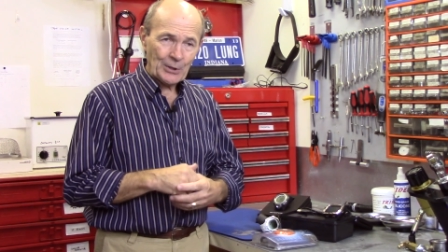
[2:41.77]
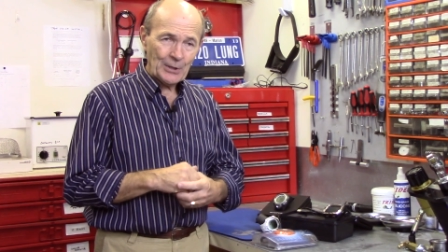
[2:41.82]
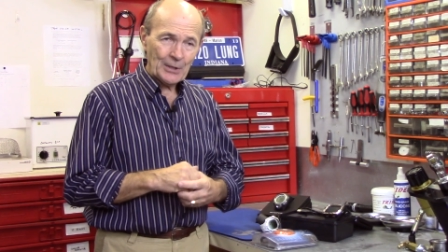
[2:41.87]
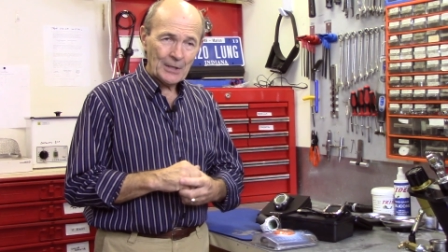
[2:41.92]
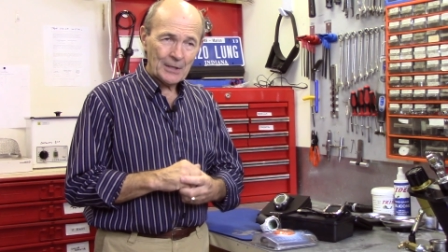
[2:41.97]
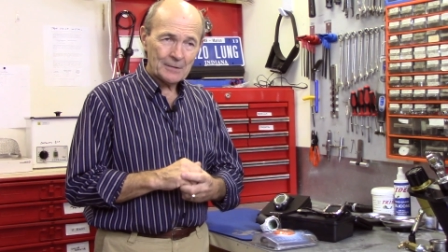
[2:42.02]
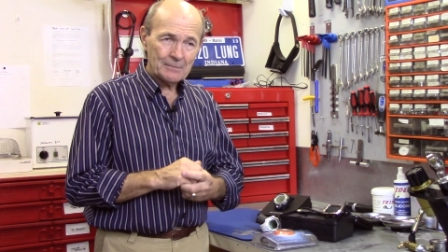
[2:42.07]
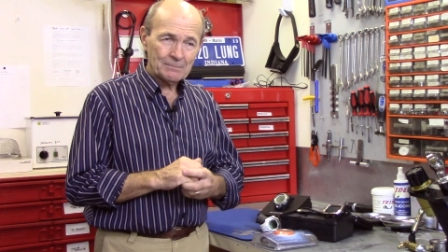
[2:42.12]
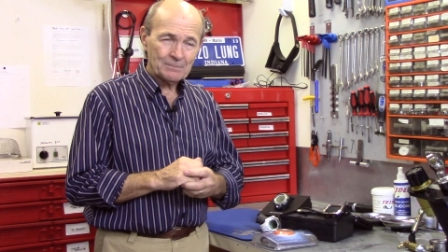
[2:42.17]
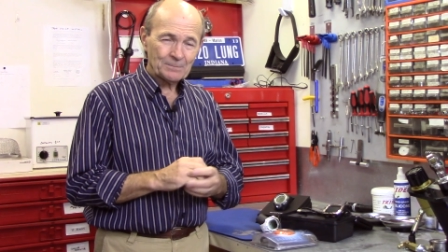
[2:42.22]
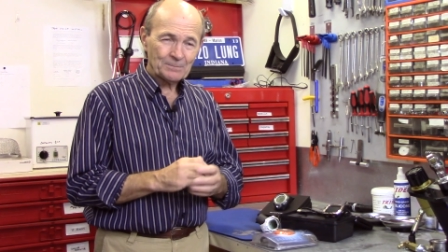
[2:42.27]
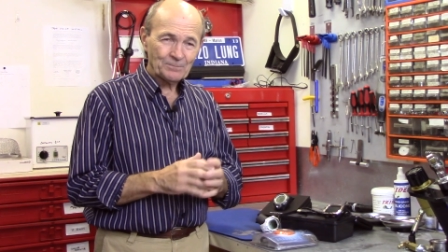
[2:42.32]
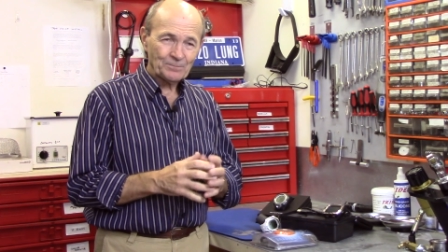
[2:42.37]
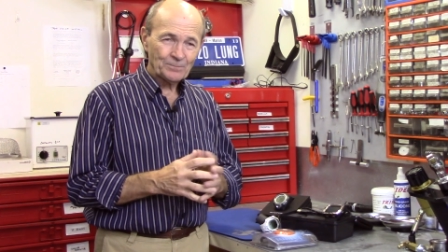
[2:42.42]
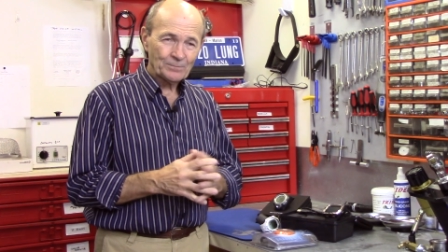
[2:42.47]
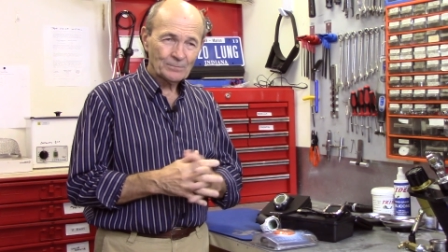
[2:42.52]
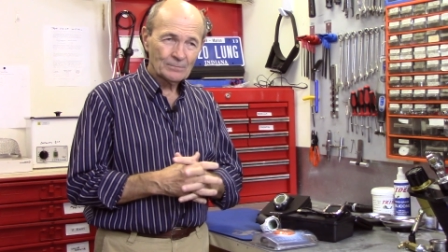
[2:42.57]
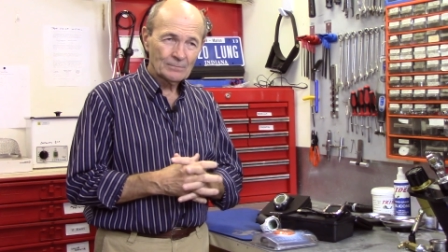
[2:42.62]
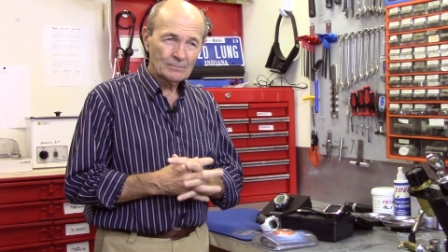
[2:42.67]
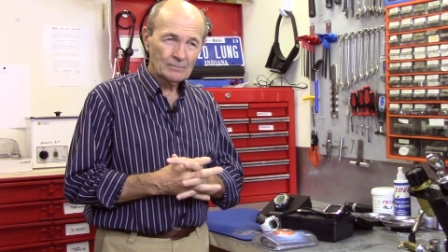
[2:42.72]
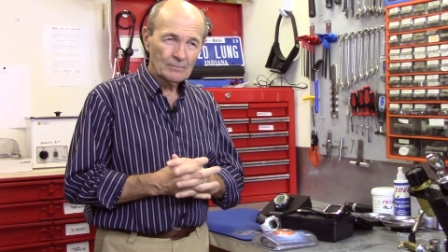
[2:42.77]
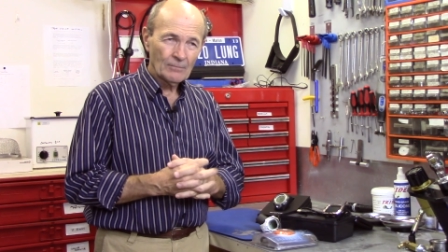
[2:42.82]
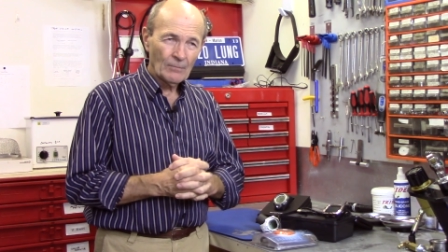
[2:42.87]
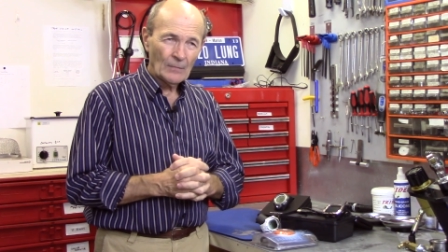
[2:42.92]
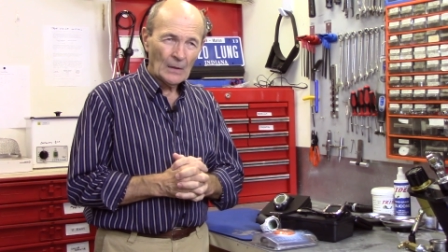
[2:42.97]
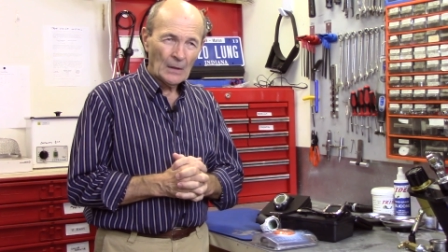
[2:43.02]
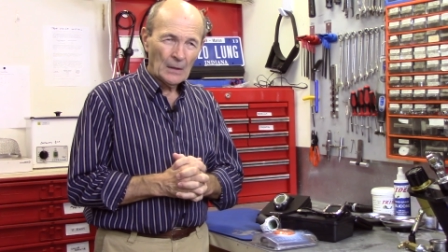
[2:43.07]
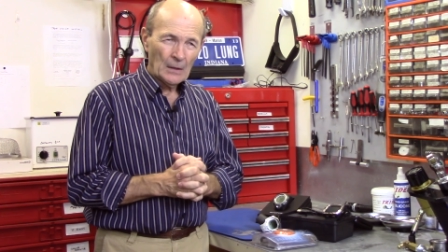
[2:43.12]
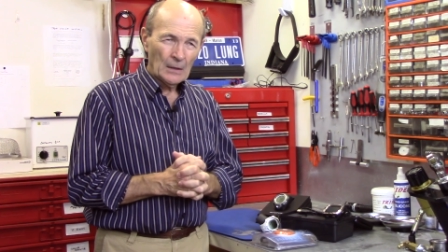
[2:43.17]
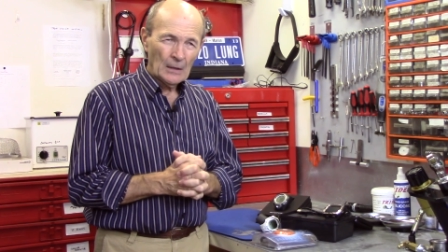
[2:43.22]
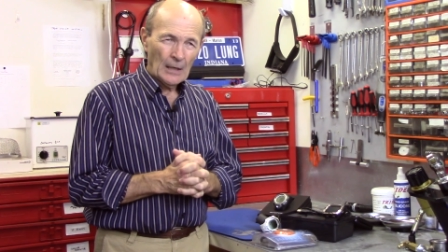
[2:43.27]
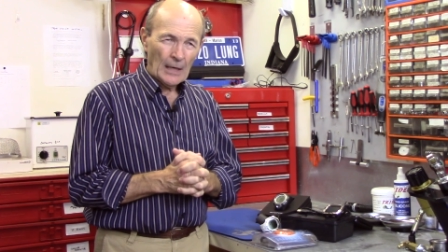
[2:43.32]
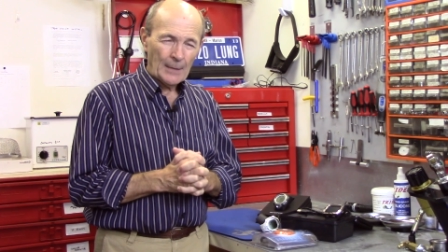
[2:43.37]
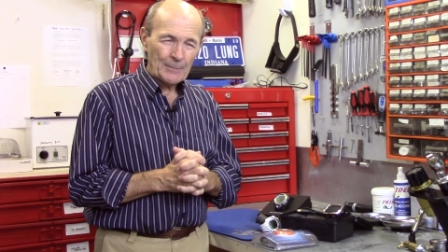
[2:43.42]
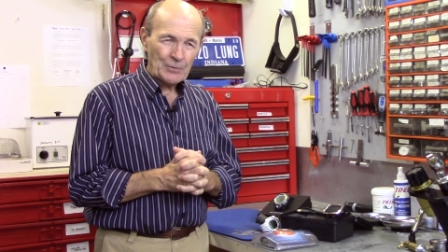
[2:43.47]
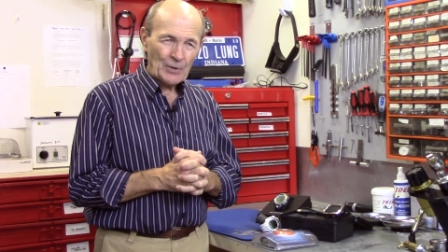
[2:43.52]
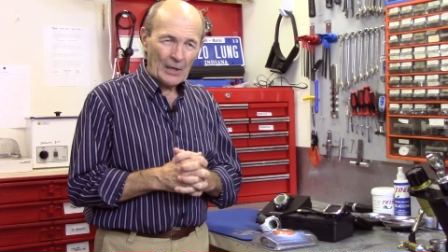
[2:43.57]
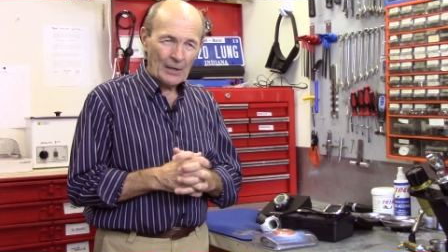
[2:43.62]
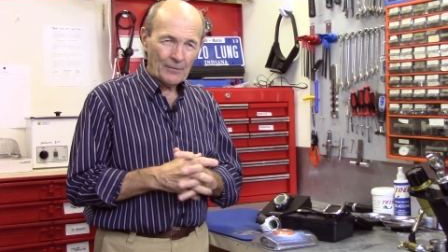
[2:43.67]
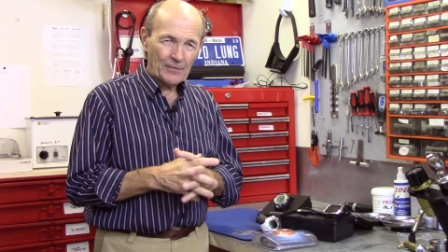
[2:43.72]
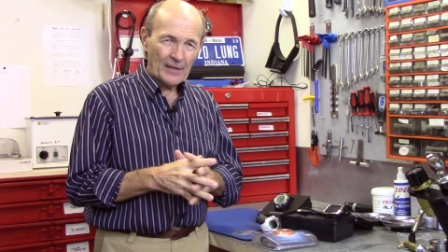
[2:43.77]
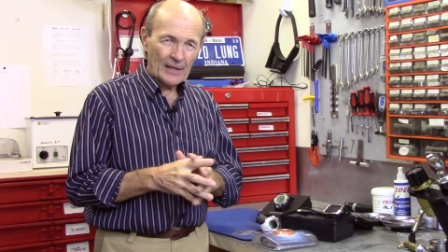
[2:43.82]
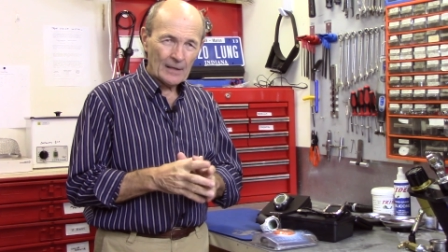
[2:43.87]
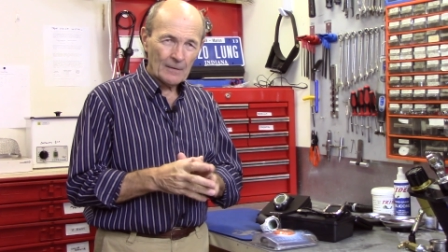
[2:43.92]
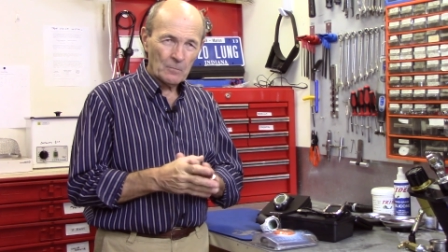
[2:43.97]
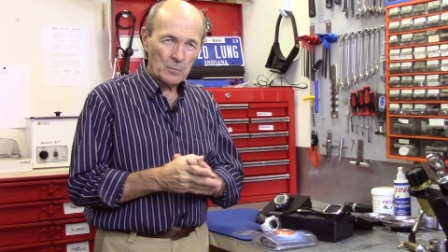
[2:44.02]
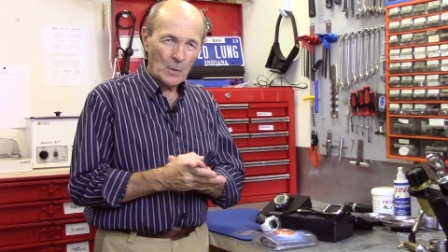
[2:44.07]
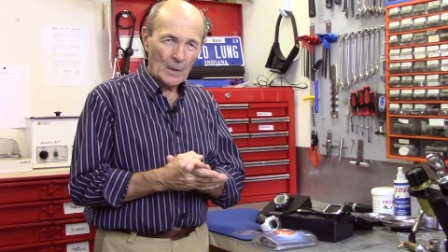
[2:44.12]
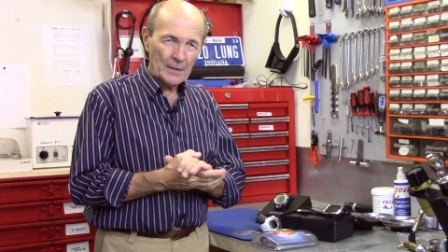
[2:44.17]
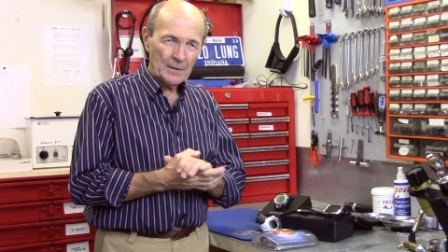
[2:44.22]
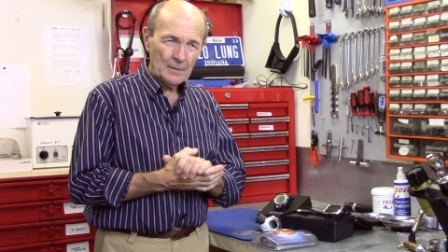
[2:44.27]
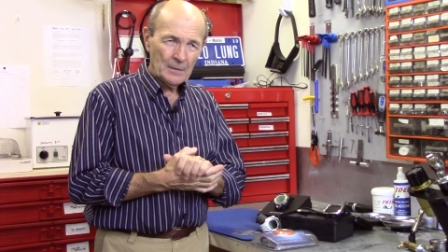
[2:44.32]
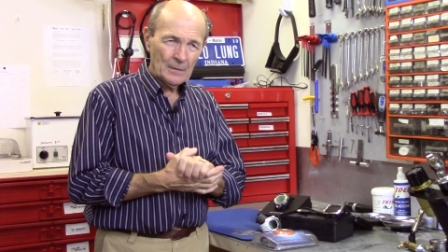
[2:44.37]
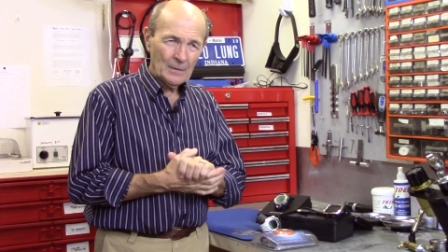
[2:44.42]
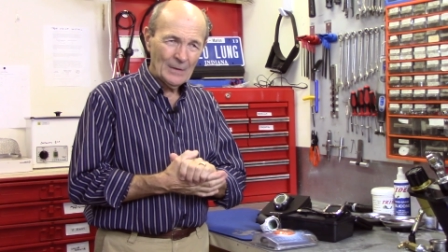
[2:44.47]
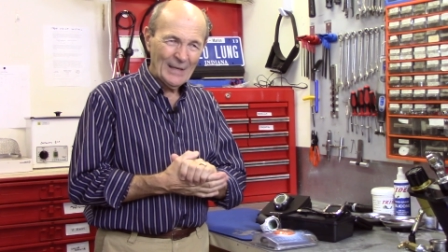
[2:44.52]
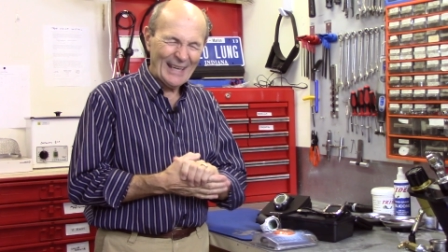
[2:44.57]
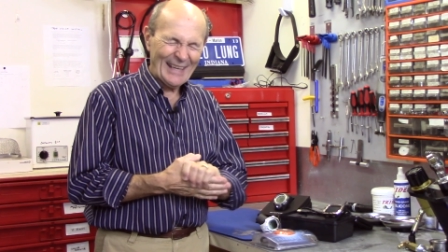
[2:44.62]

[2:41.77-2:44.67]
good. I'm trying to think of one.